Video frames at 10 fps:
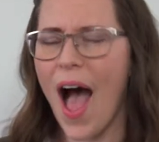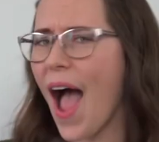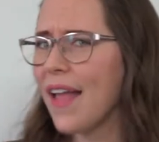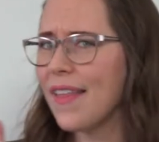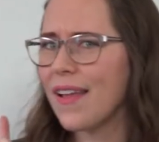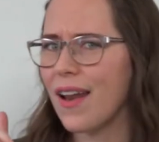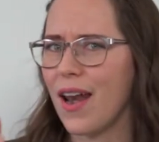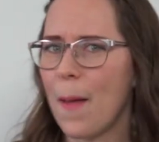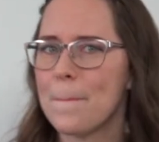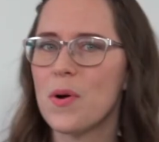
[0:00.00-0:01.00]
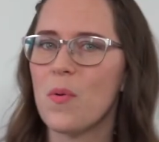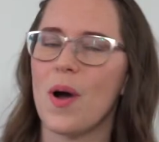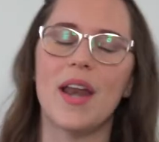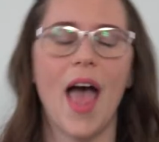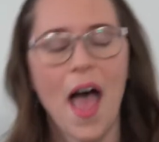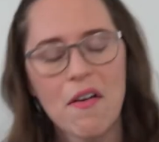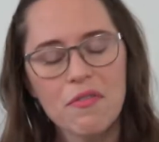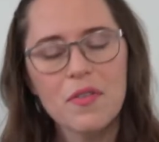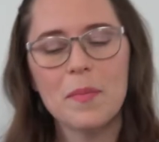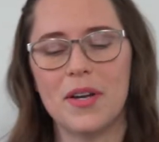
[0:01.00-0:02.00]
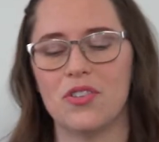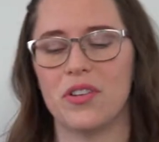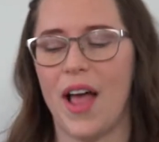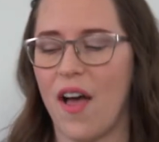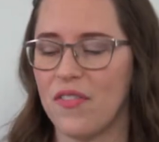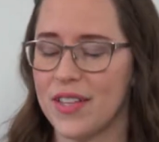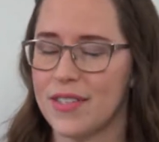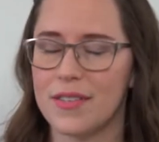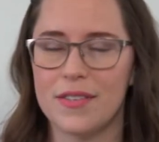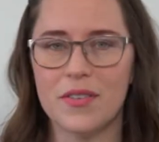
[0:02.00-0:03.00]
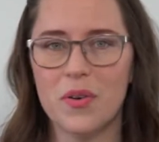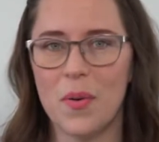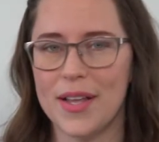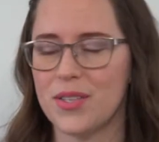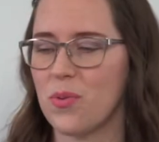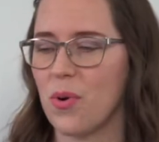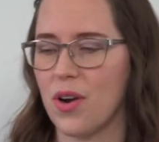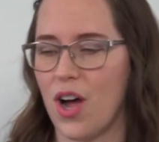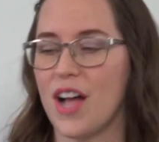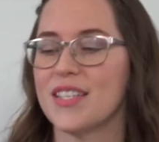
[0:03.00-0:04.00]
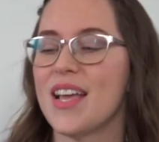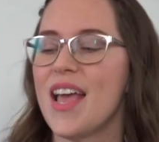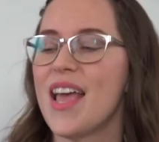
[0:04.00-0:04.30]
I think number one, everybody should have this, zero waste or not,